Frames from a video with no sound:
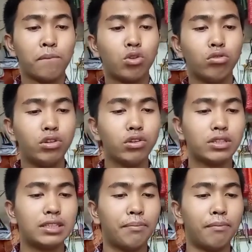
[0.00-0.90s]
to use
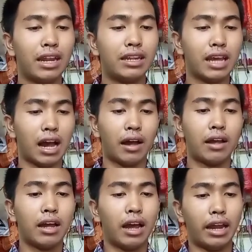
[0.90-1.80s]
the media.
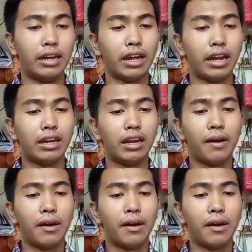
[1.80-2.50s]
And then